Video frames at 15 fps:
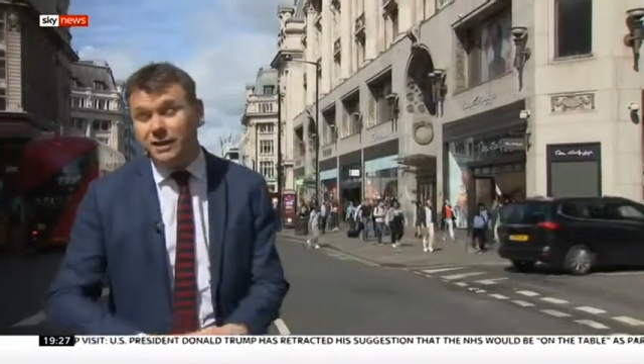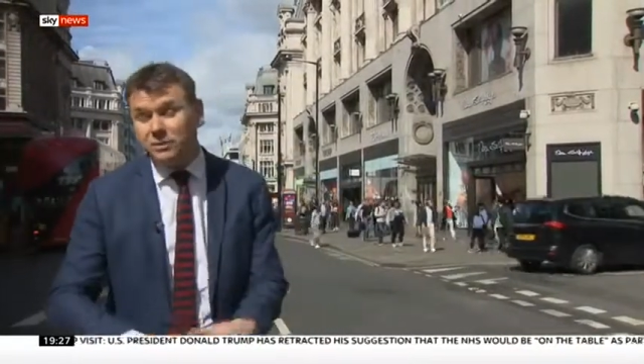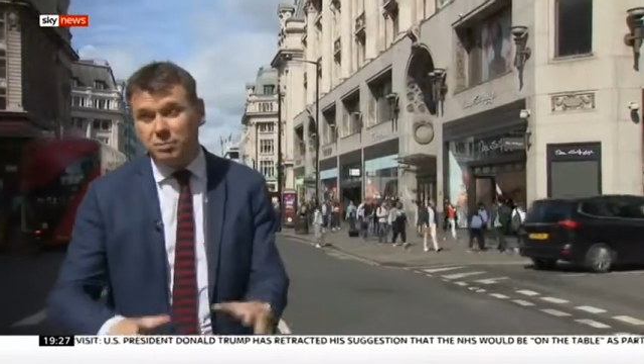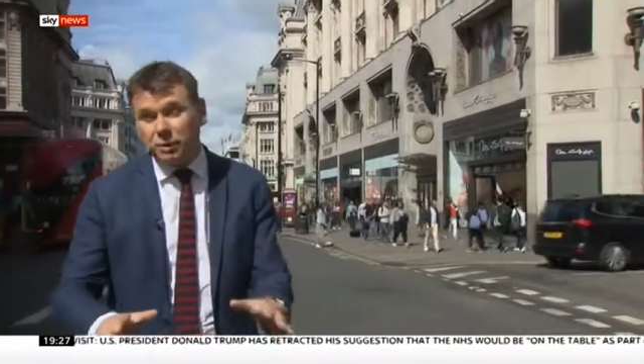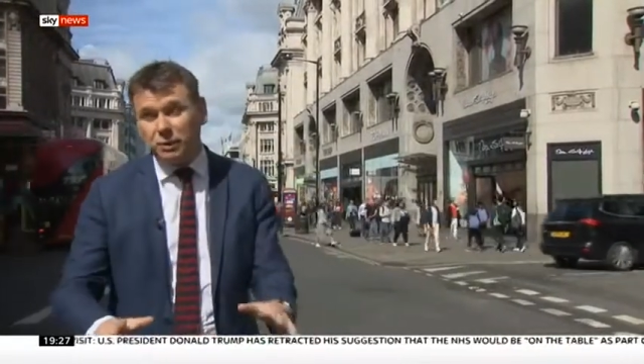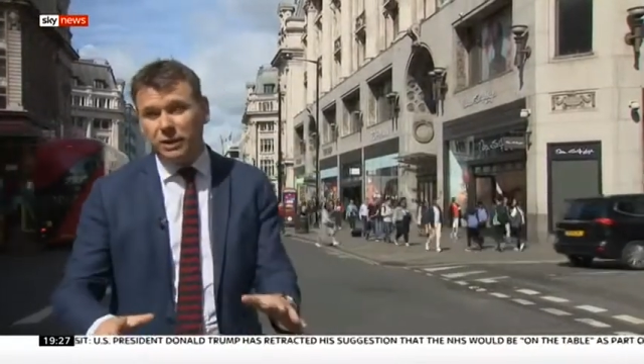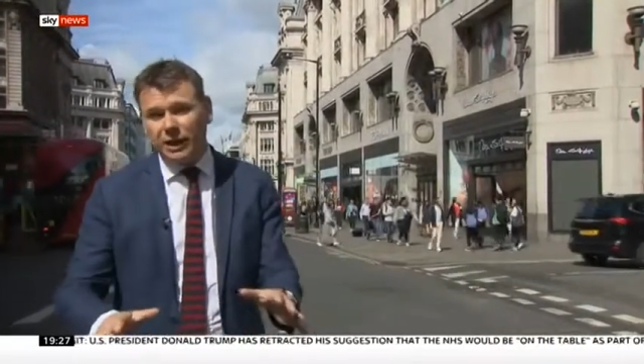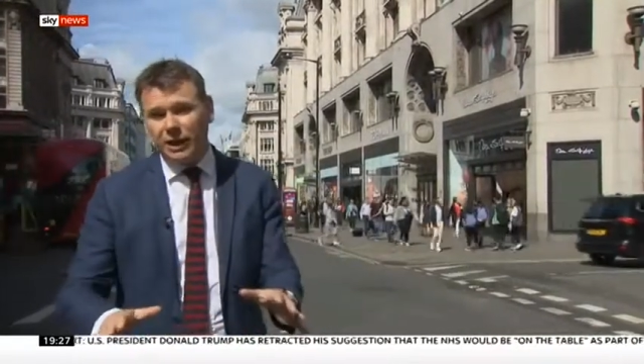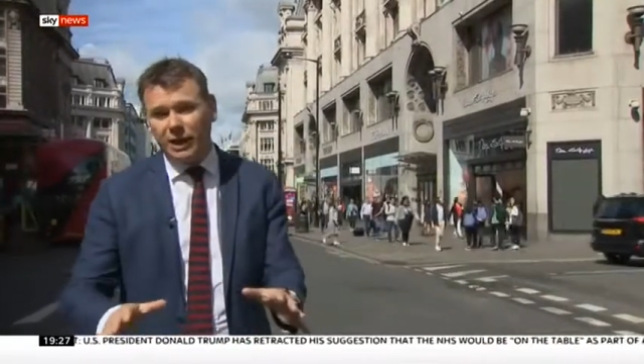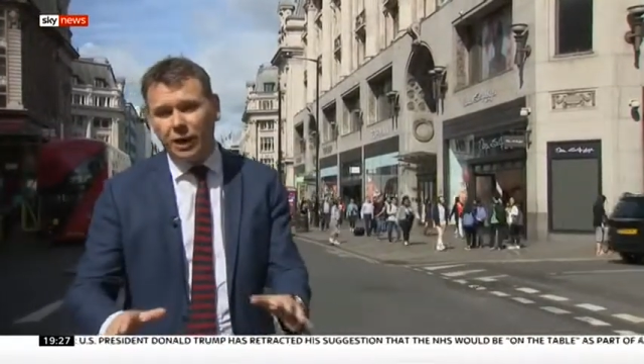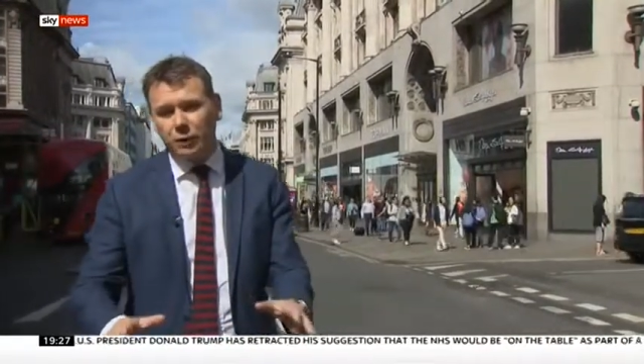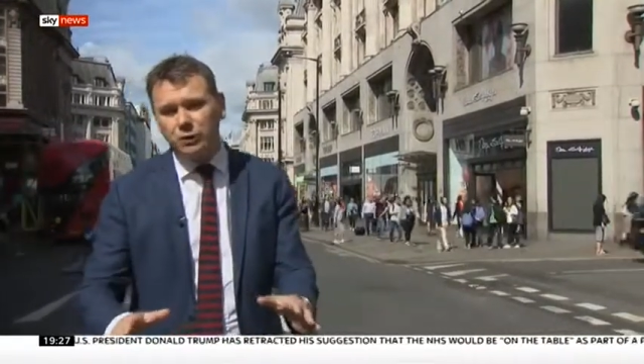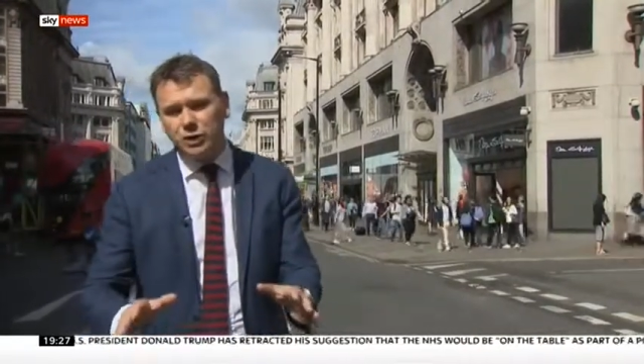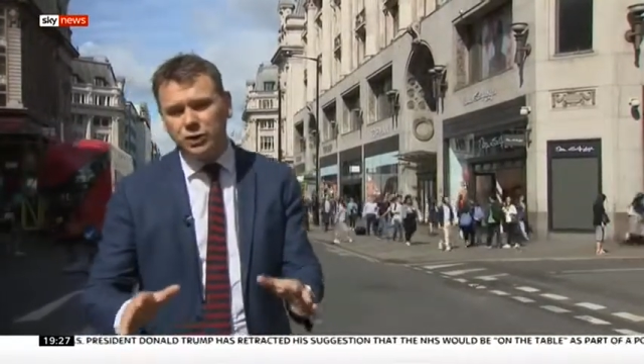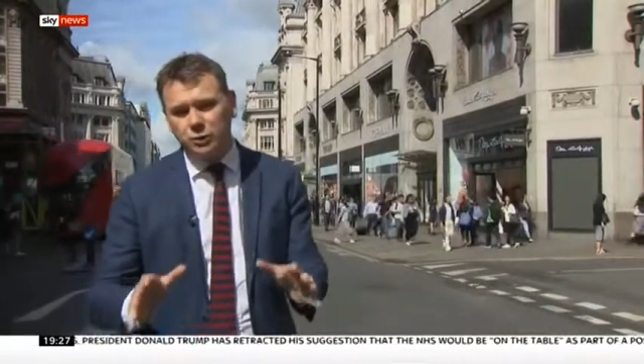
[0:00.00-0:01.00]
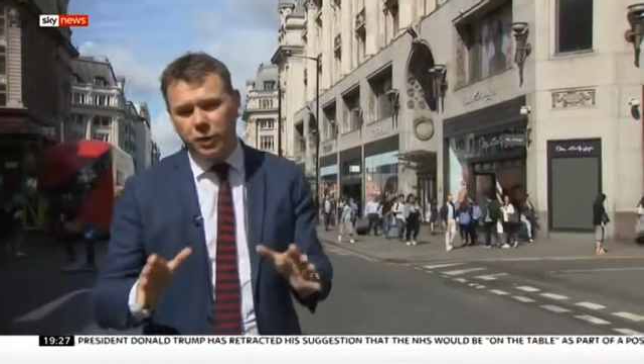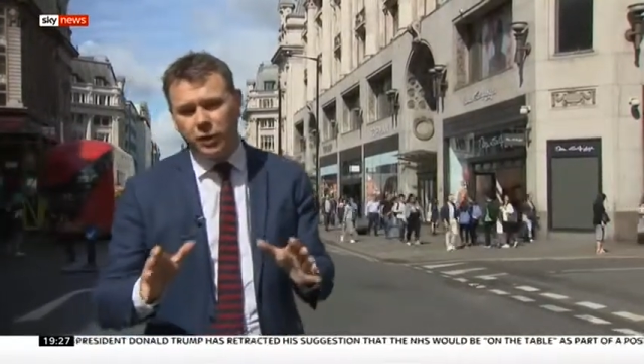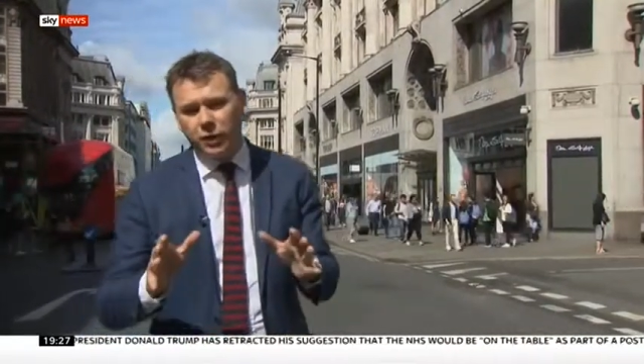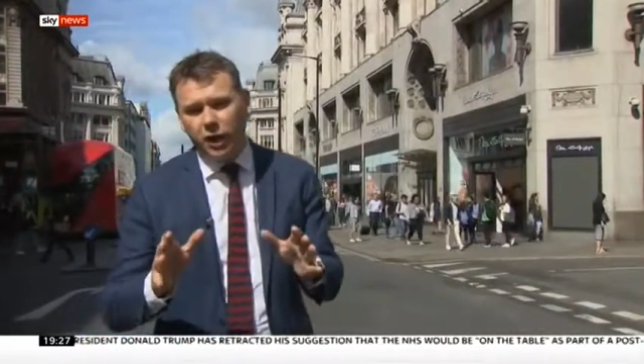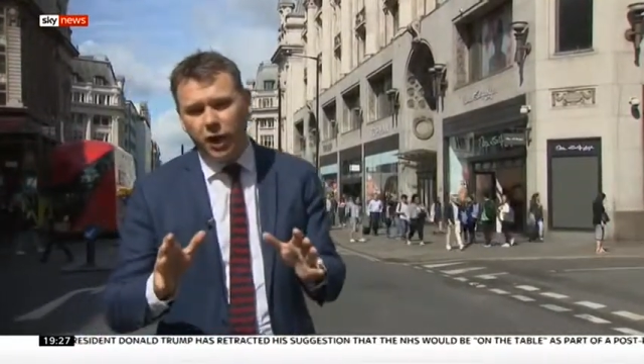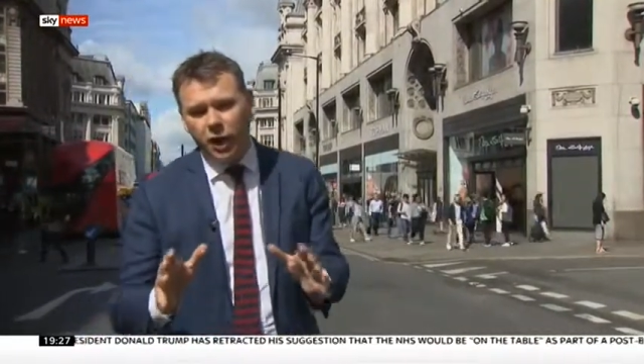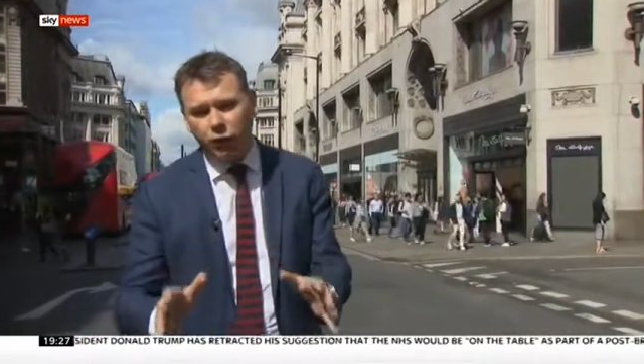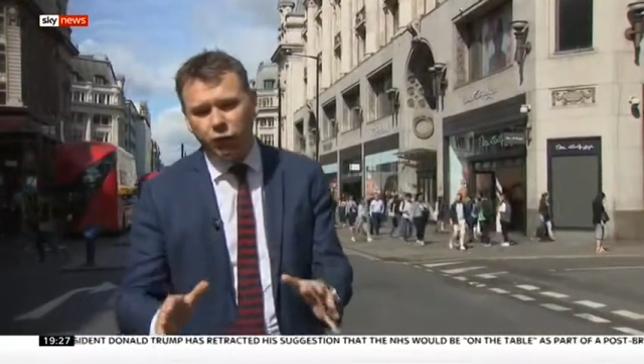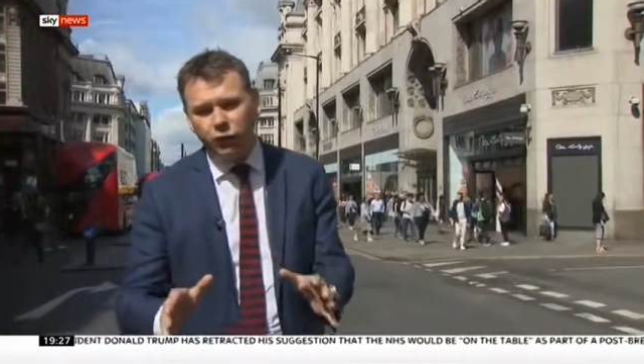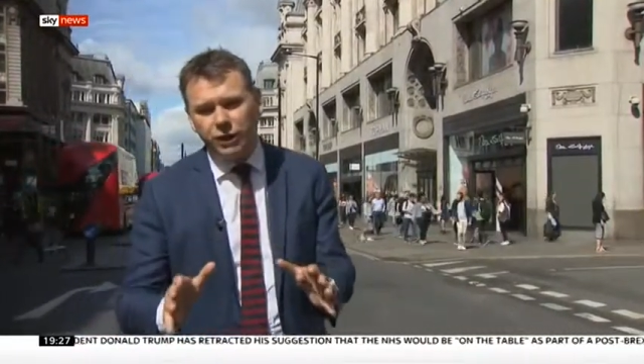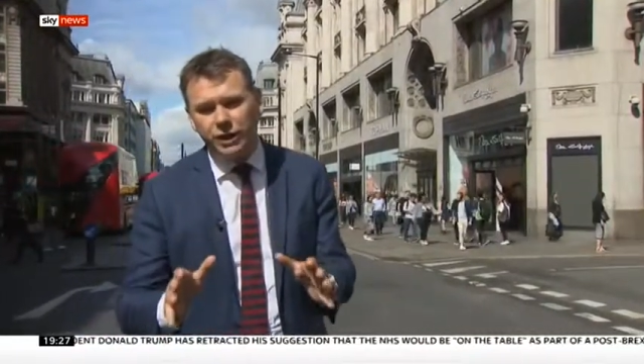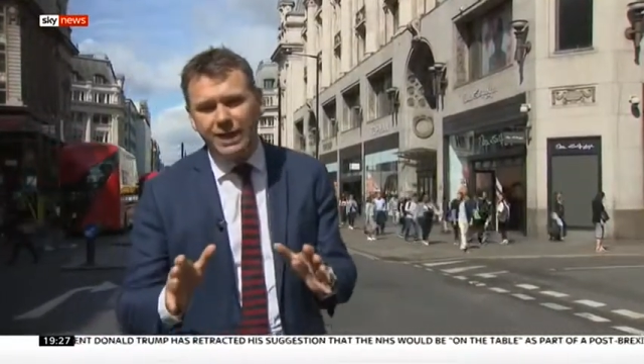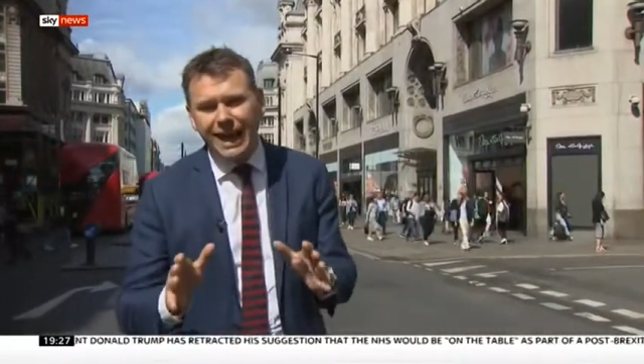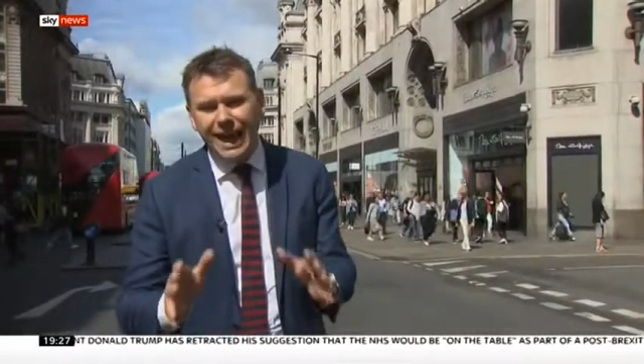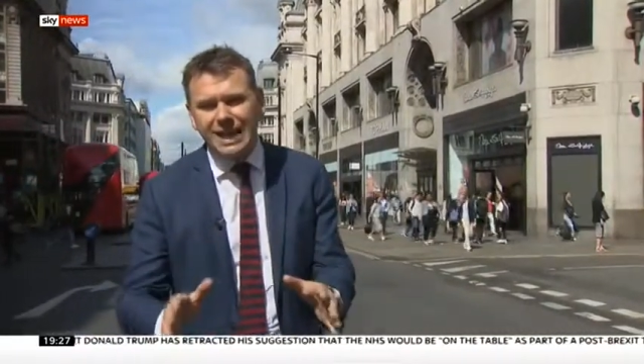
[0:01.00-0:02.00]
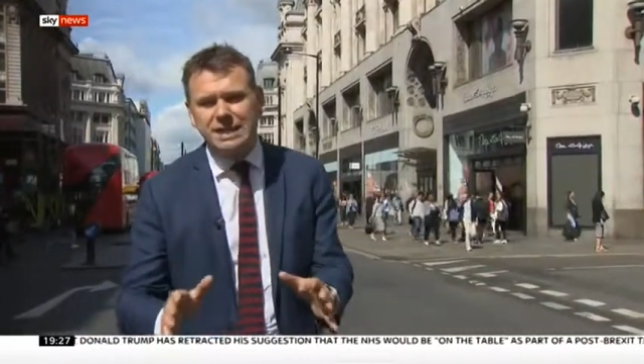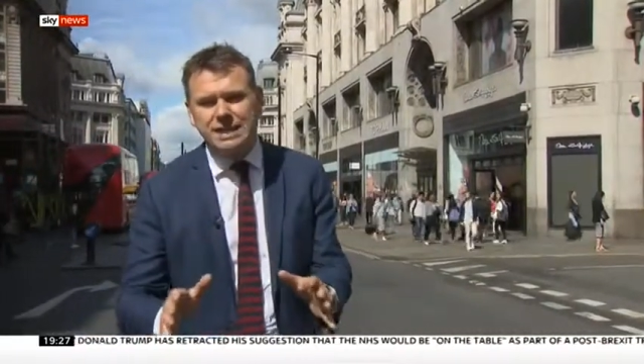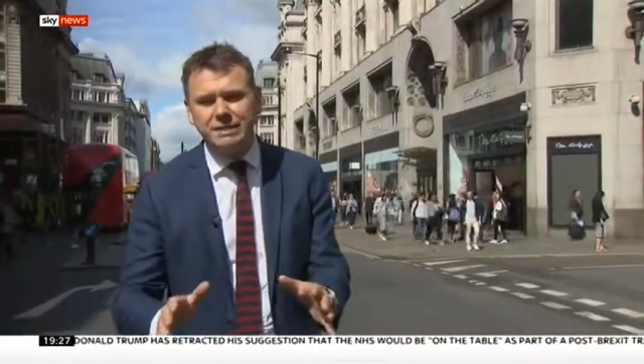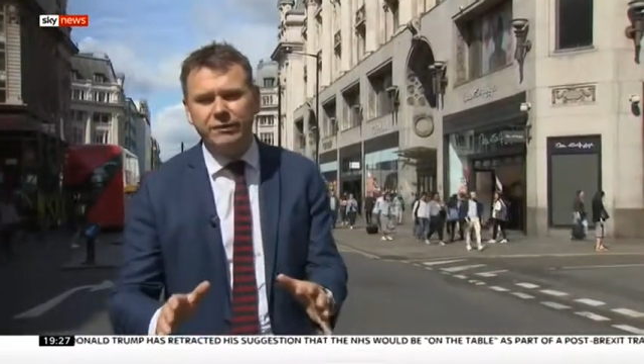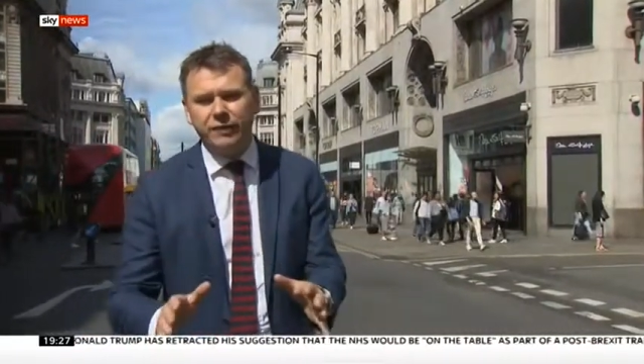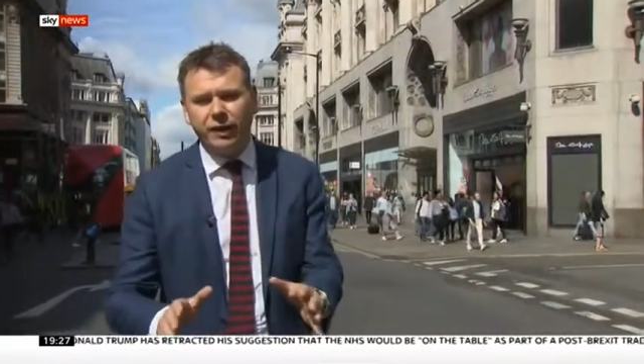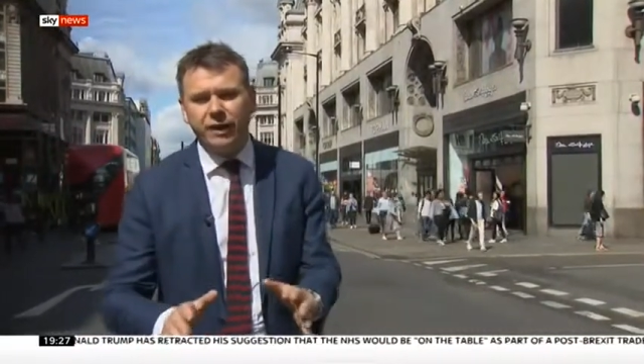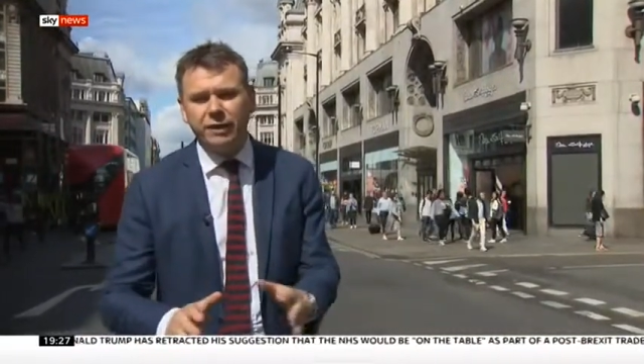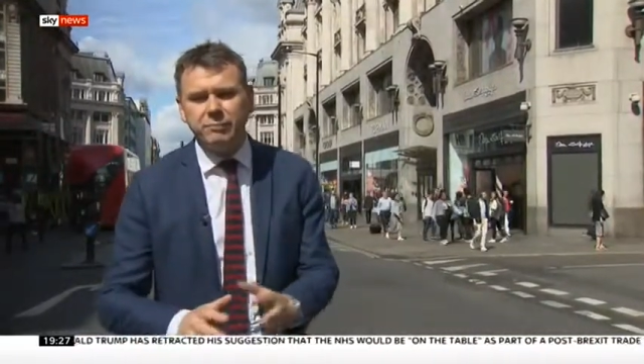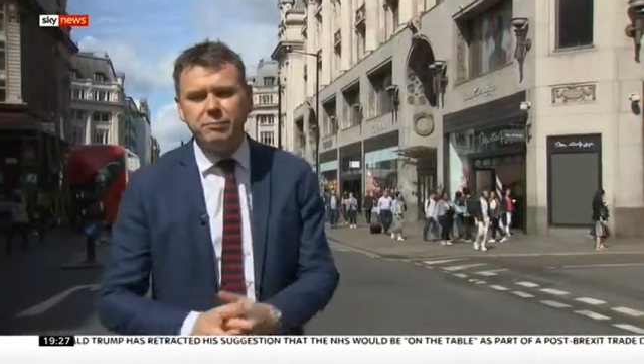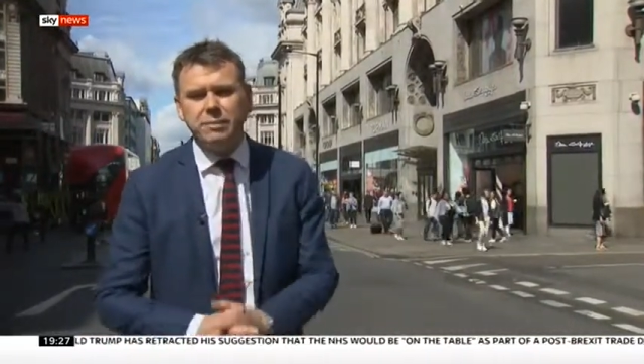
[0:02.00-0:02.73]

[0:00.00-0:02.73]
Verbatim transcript: This building alone is worth £185